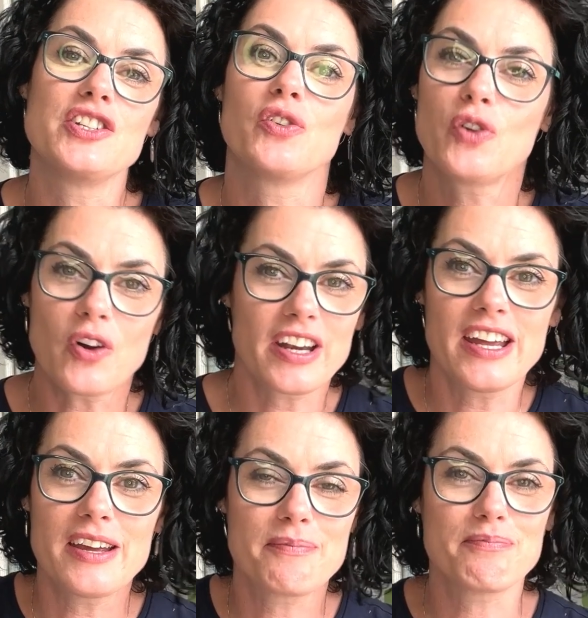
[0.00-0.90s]
You're not going
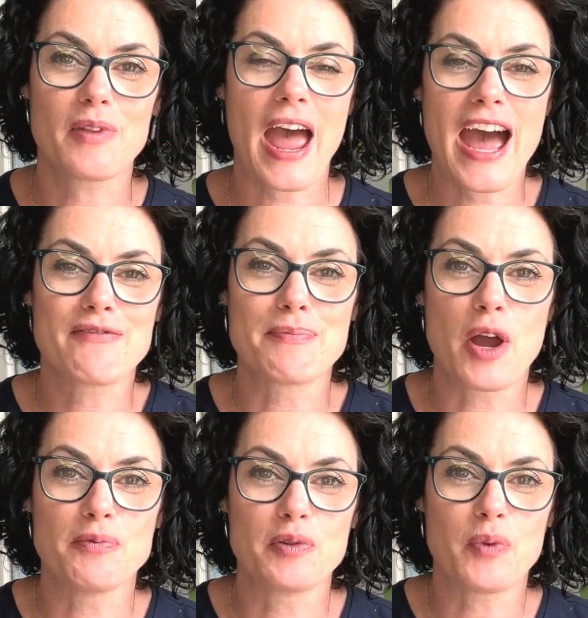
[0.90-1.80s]
to have a
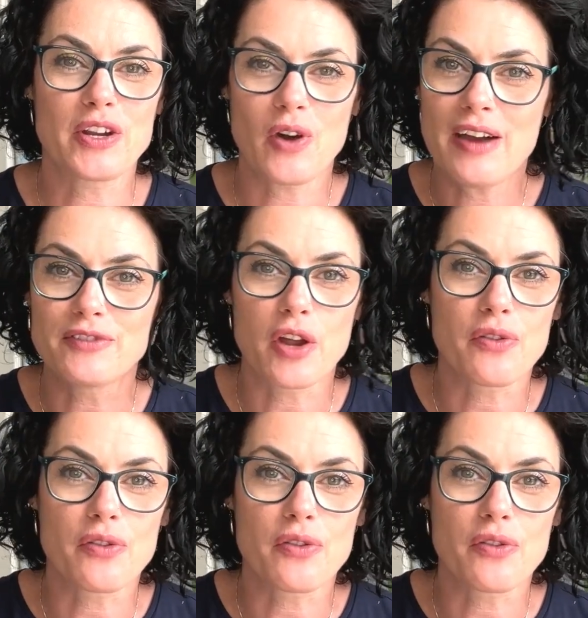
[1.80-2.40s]
moment where you'll have no